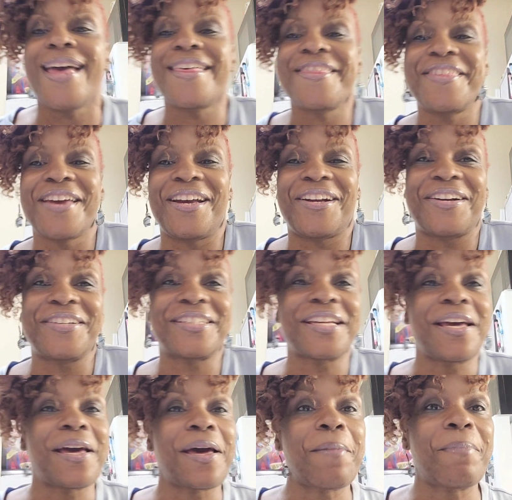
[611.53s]
There's
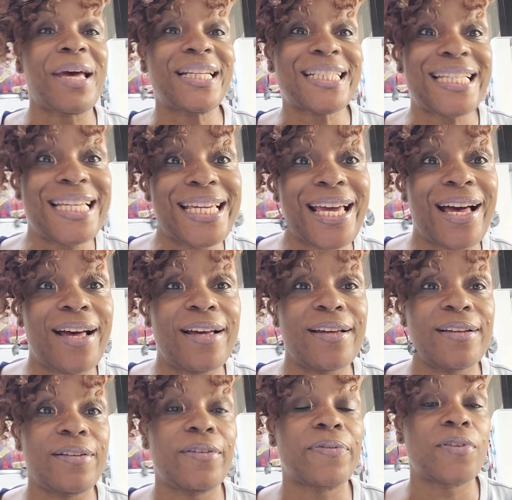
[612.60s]
Mattia,
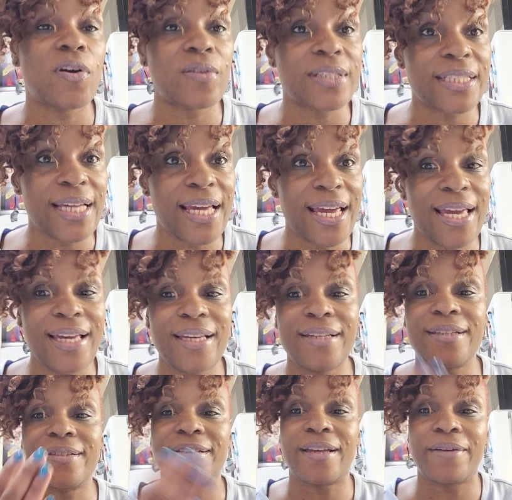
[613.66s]
le français.
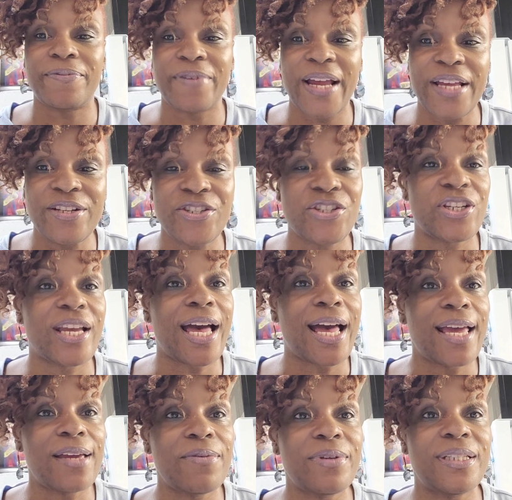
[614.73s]
He's a French
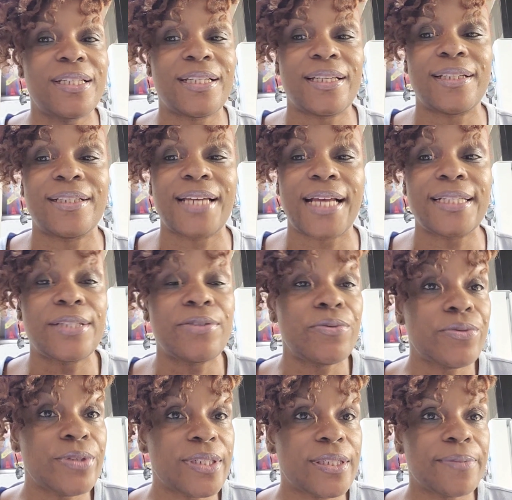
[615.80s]
guy with the
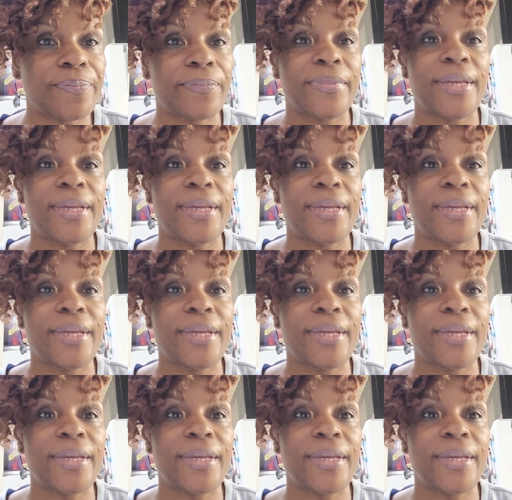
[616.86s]
tattoos.